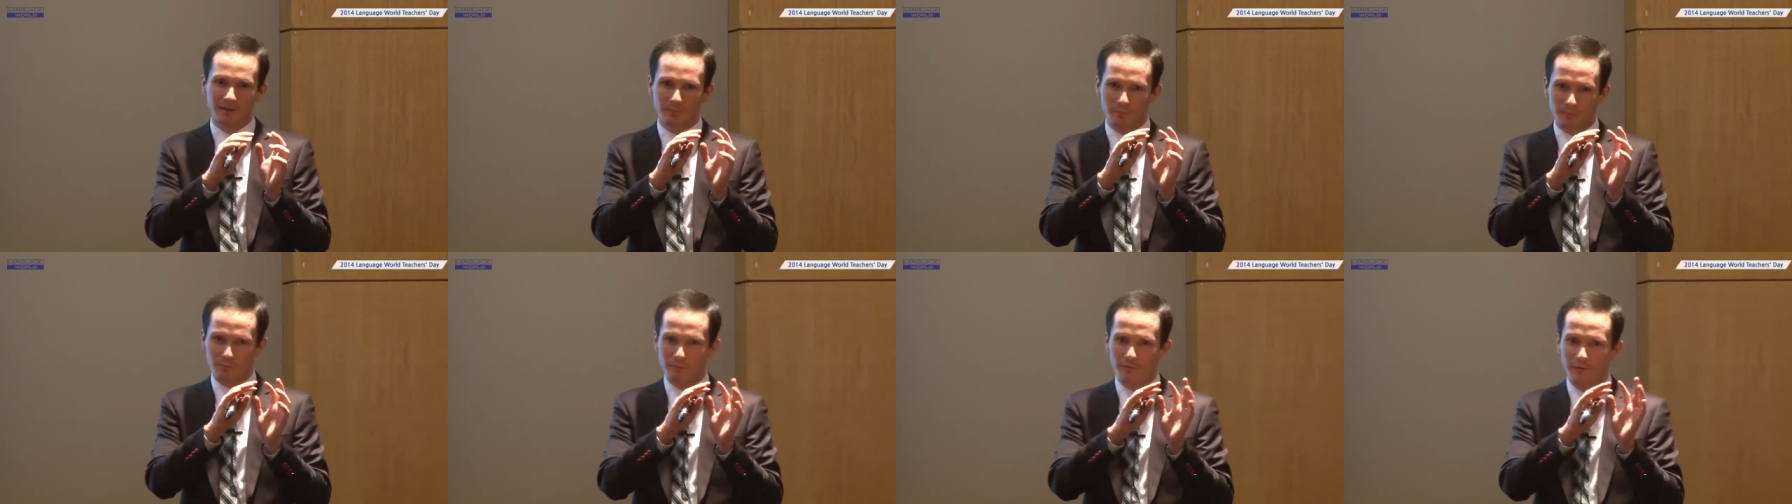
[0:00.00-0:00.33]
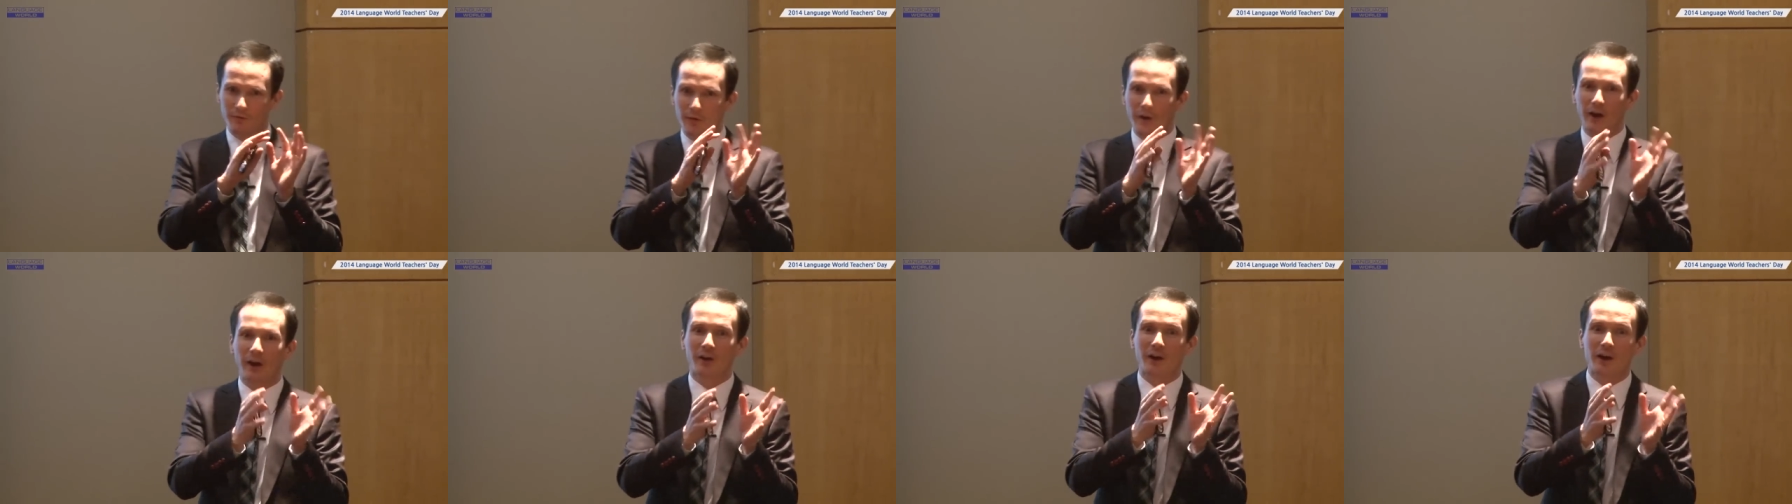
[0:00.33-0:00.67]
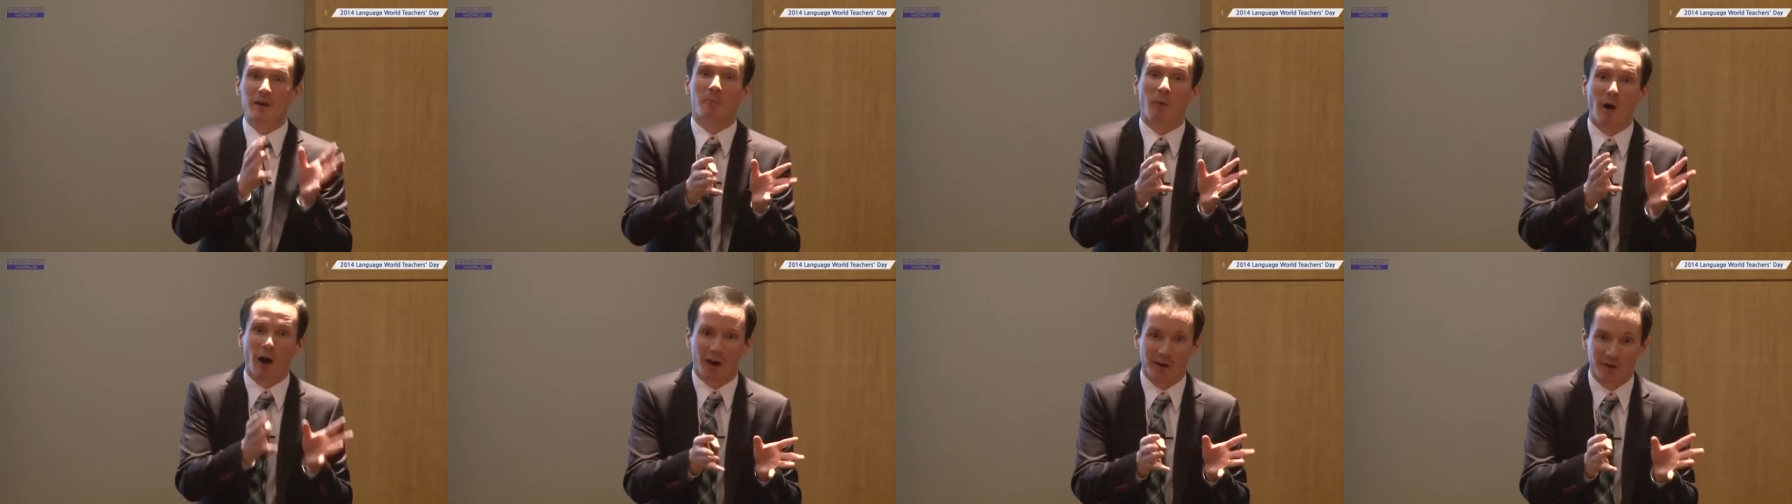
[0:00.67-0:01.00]
very
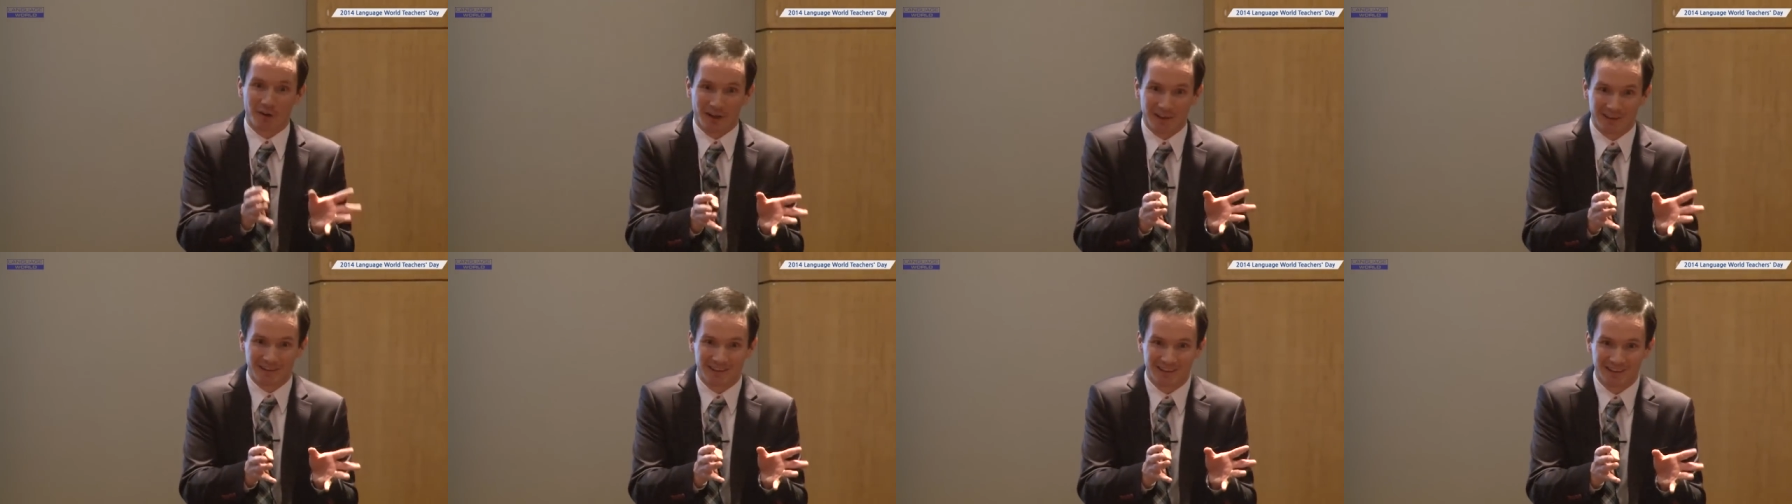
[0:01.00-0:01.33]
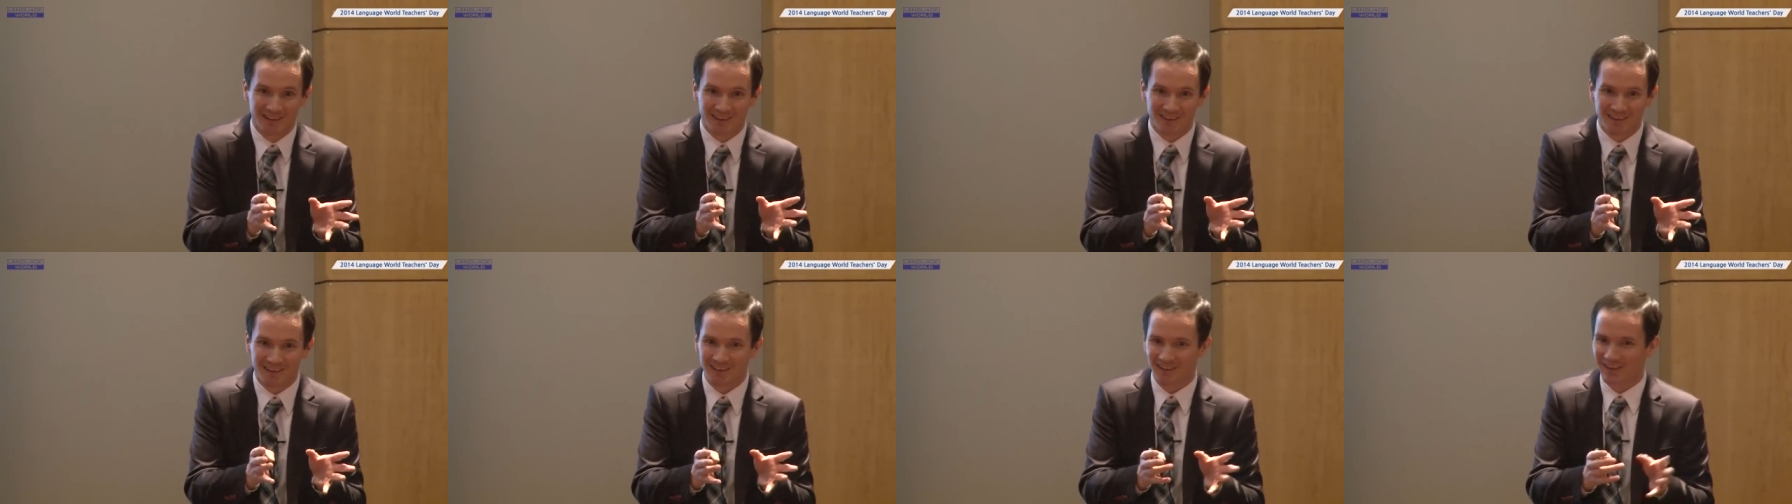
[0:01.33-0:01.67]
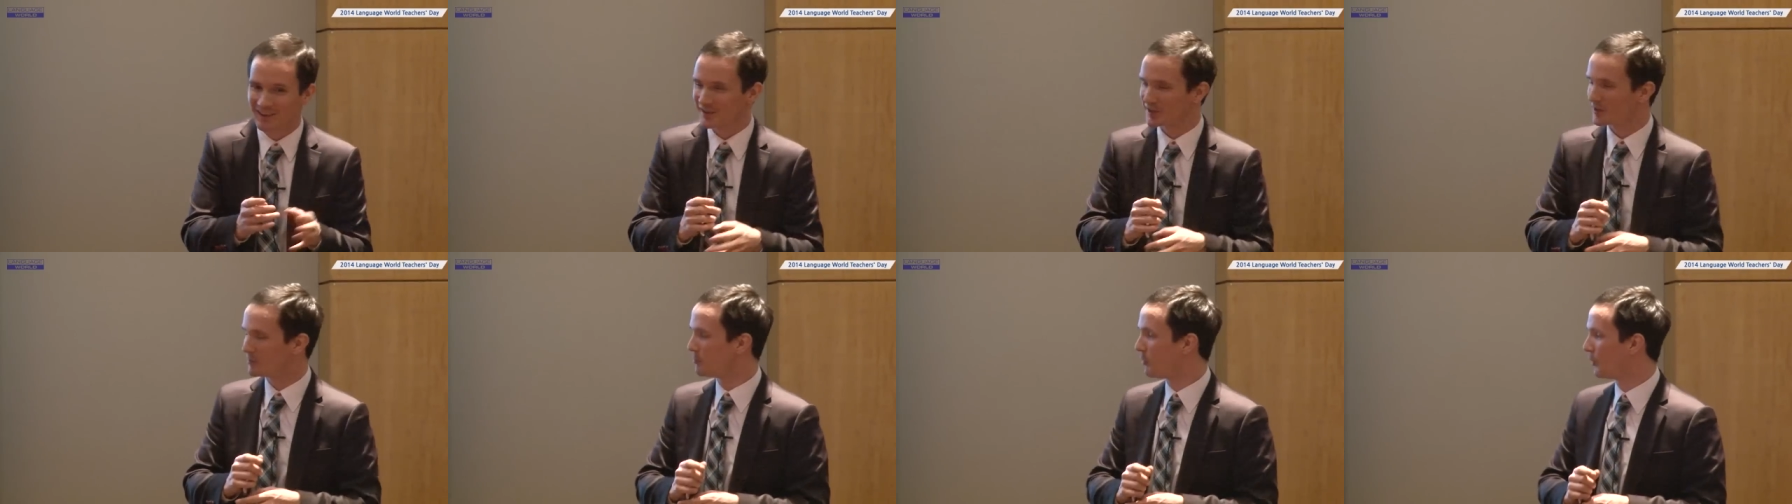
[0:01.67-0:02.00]
moderate
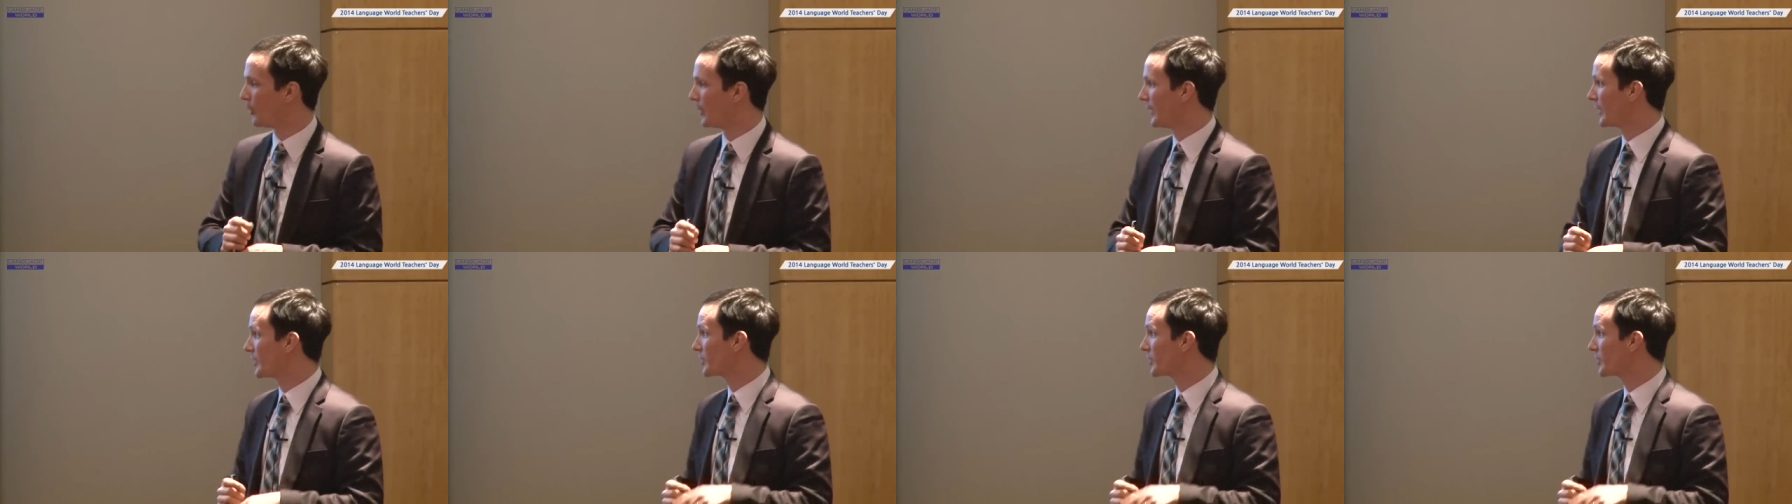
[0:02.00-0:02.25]
is the point,